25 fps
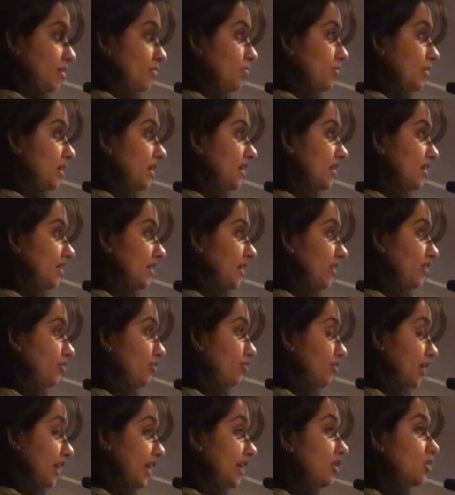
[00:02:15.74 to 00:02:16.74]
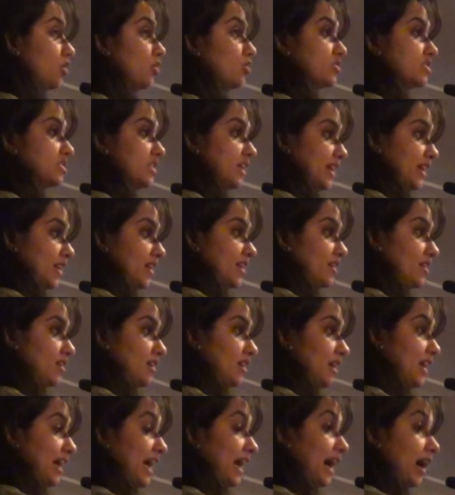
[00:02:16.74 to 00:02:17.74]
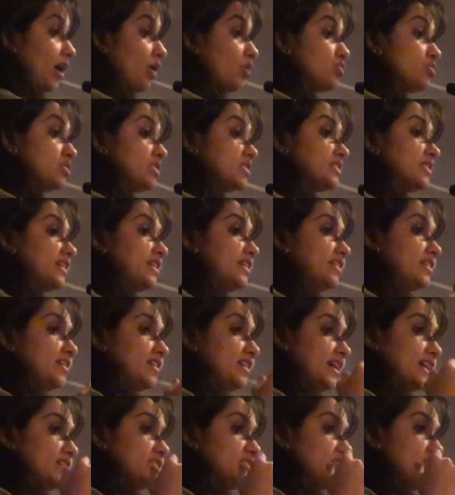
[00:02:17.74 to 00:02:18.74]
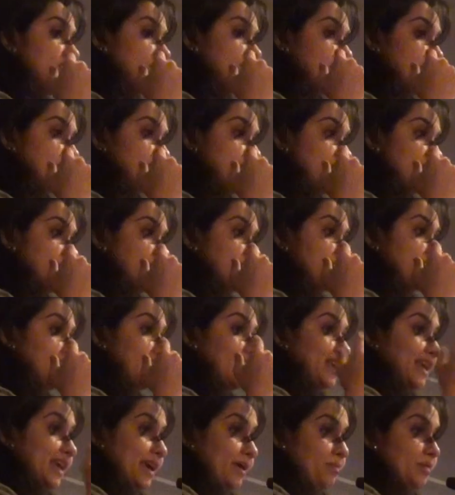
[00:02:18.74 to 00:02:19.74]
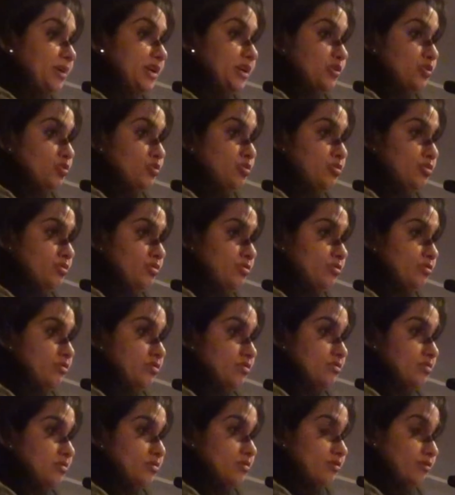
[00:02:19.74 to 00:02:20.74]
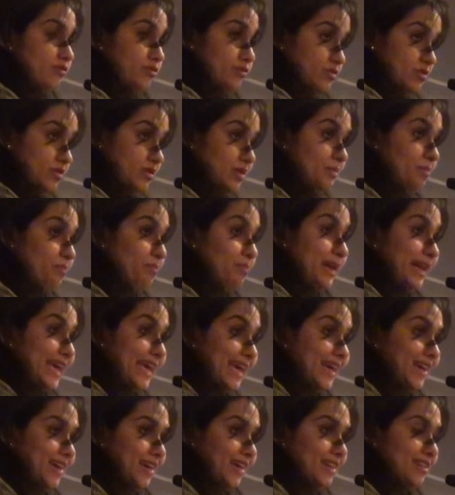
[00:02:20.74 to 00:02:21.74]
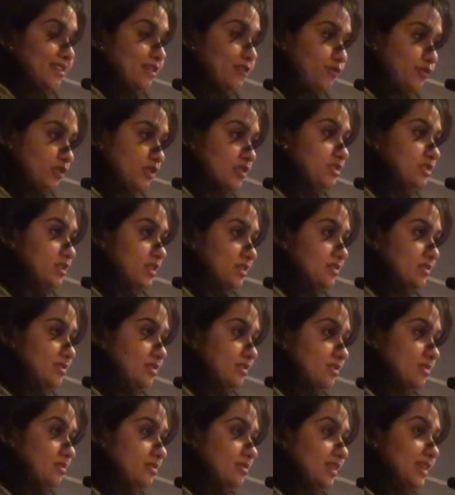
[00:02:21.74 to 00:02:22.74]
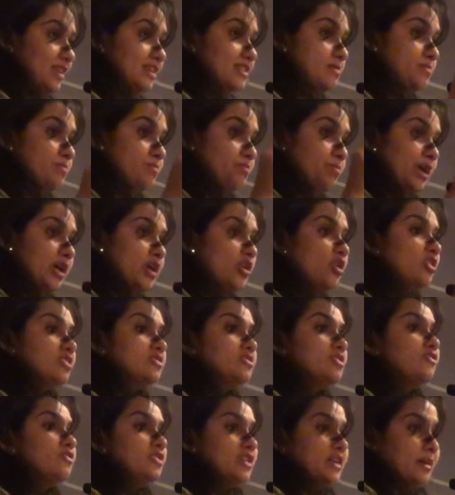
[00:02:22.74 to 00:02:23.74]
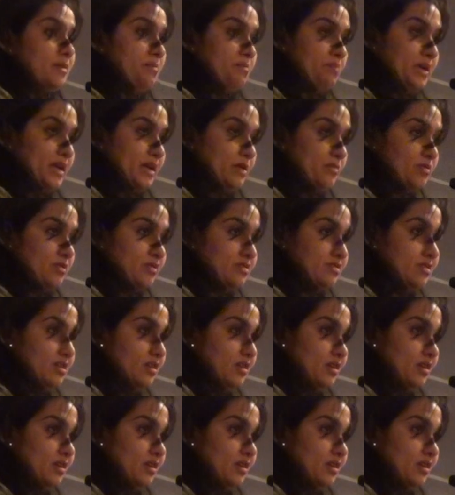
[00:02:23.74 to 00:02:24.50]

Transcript: But if one looks at how this international transaction came into the play in the first instance is because of the comparables.